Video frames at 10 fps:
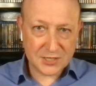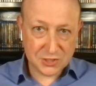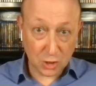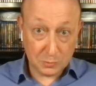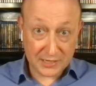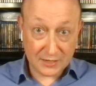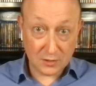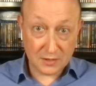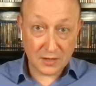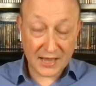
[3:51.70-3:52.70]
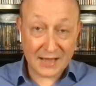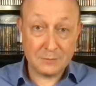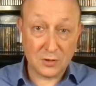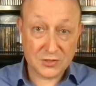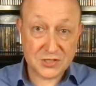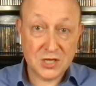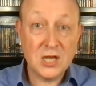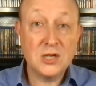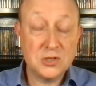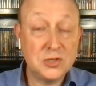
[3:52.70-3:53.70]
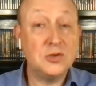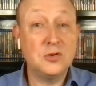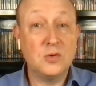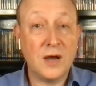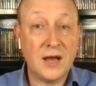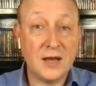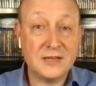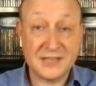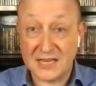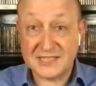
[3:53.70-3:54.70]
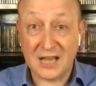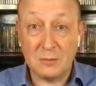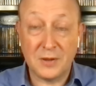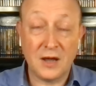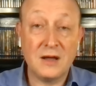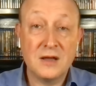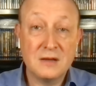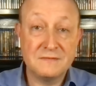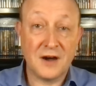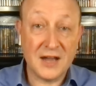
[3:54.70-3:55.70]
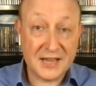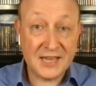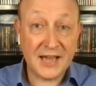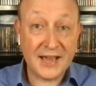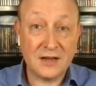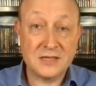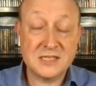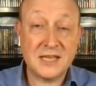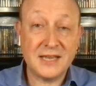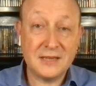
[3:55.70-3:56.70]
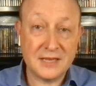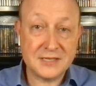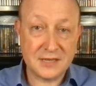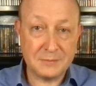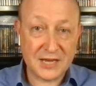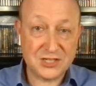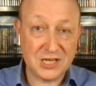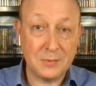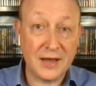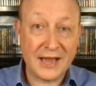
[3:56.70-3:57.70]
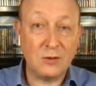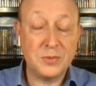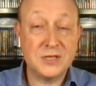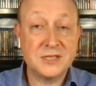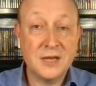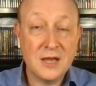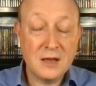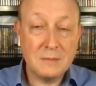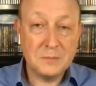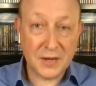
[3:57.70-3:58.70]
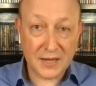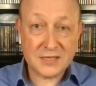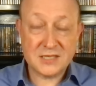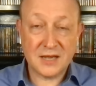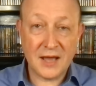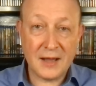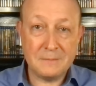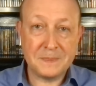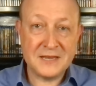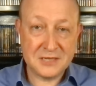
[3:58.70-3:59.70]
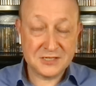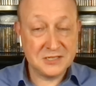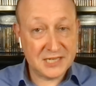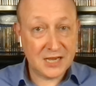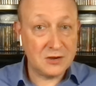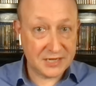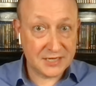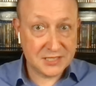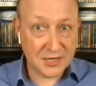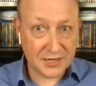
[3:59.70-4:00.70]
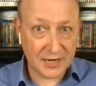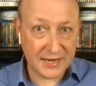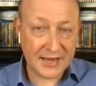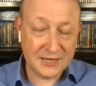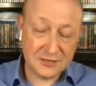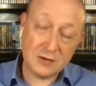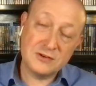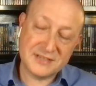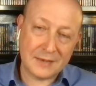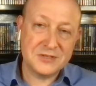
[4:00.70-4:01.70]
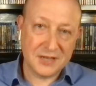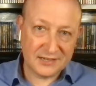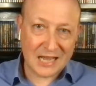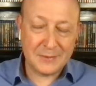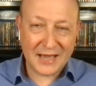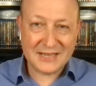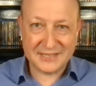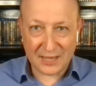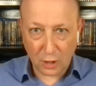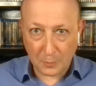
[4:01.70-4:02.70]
Dolby Atmos to say a soundbar via EARC. It's HDMI output. But it doesn't decode it internally. And although Samsung claim it has their